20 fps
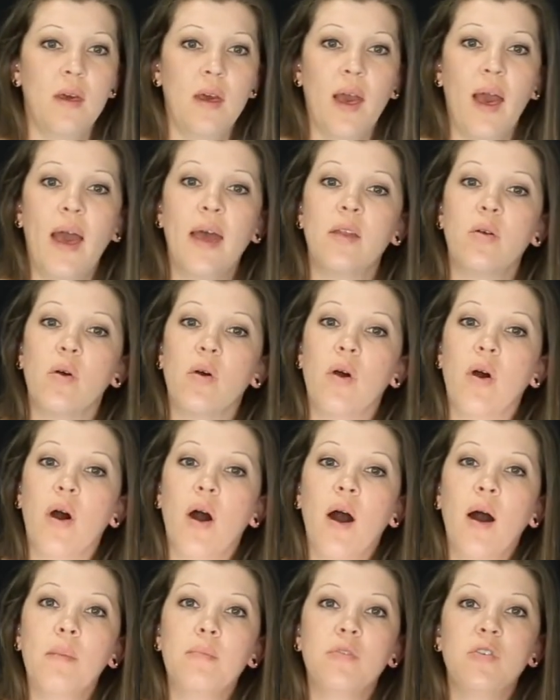and
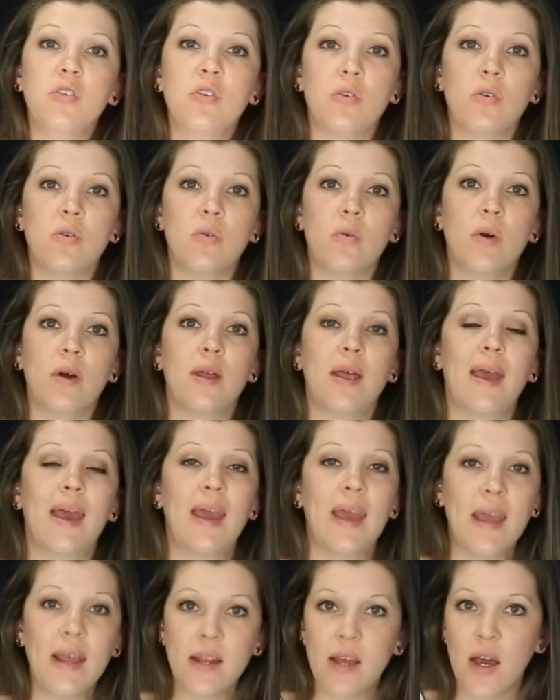up to
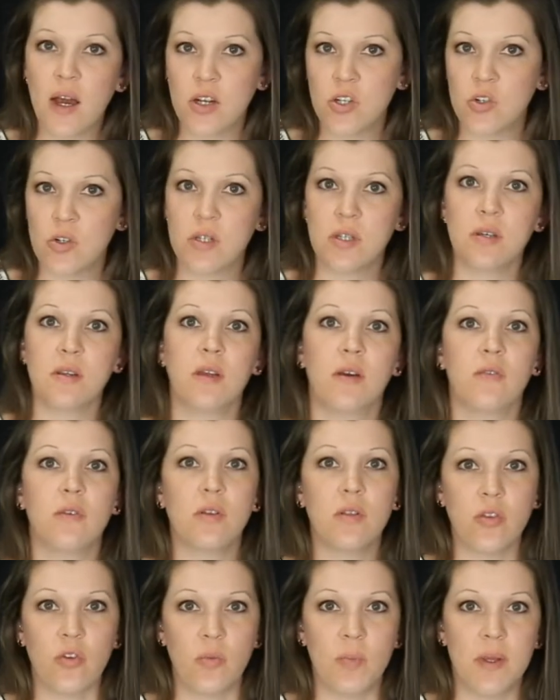800 delivered
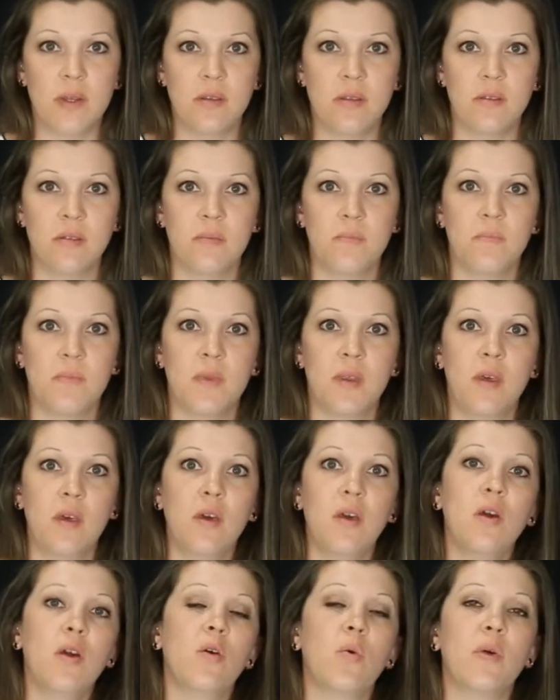lumens
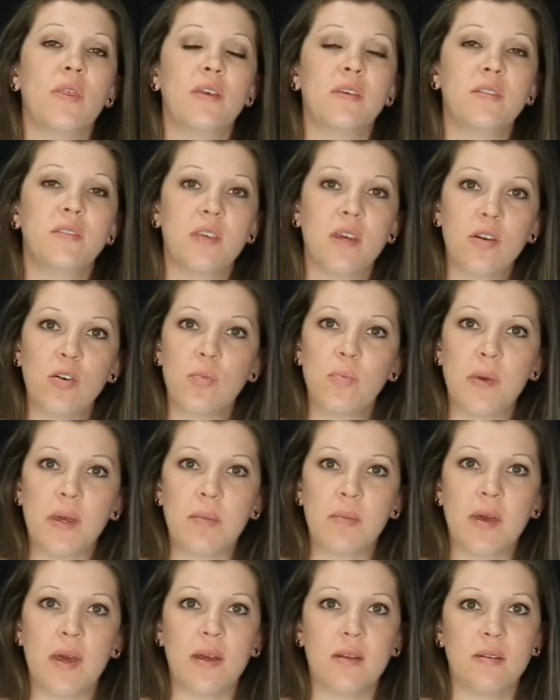with a center
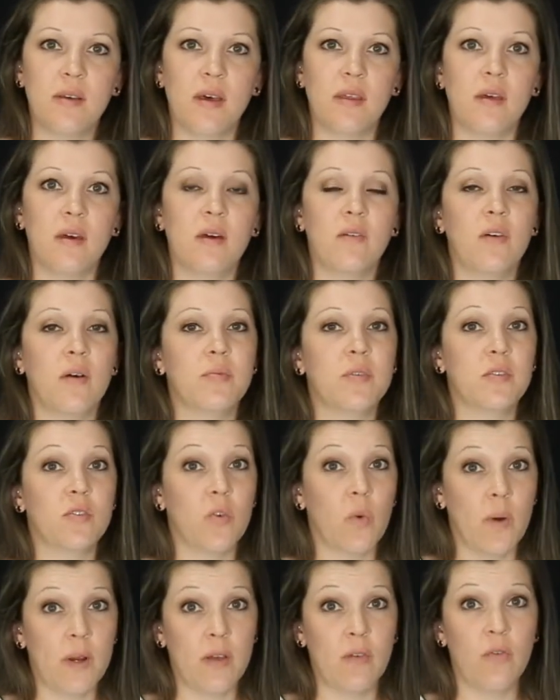beam candela of up to
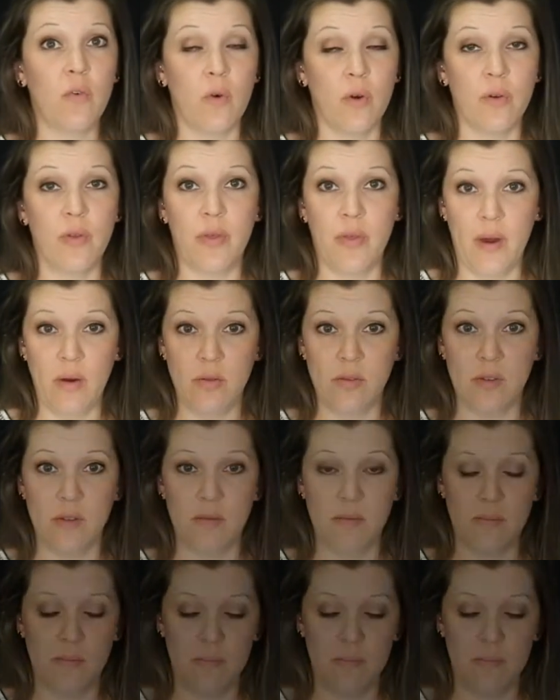24,000.